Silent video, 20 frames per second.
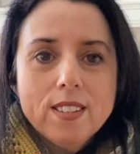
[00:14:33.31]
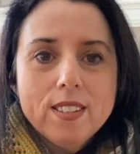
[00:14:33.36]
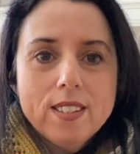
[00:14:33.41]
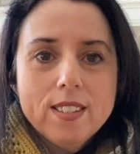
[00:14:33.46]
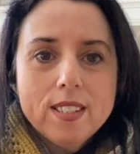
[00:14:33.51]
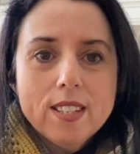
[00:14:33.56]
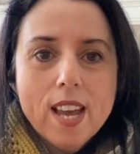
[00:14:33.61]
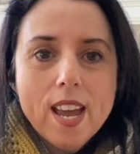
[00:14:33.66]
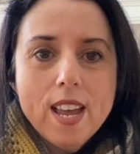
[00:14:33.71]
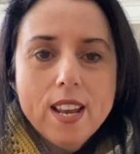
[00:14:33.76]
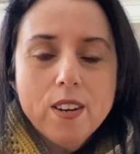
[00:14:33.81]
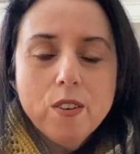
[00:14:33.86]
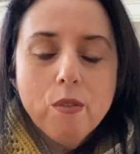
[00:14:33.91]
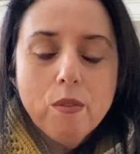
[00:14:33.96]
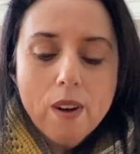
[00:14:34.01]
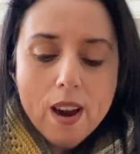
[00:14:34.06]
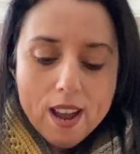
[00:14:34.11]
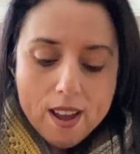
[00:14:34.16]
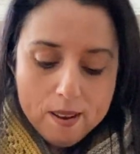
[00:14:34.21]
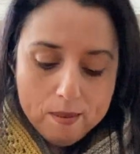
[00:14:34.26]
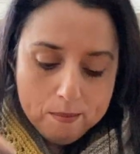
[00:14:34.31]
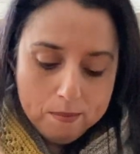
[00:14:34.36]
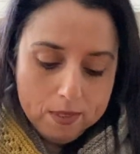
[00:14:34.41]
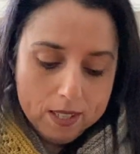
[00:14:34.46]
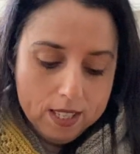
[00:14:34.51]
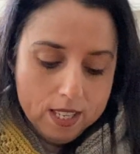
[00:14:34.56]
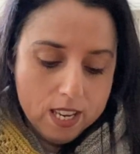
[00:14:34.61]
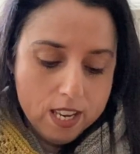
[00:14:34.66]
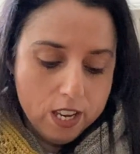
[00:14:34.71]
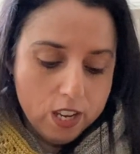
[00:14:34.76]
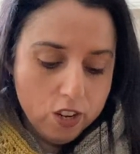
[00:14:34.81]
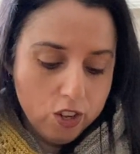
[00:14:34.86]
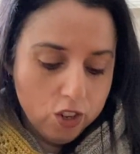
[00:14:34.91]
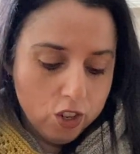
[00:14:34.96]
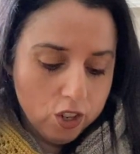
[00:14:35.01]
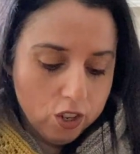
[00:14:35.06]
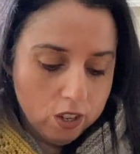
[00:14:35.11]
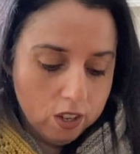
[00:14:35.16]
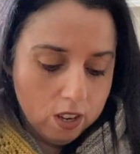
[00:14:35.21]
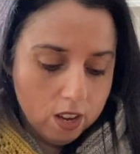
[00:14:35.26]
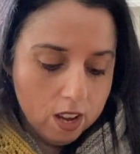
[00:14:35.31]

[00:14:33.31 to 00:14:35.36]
10 grams each,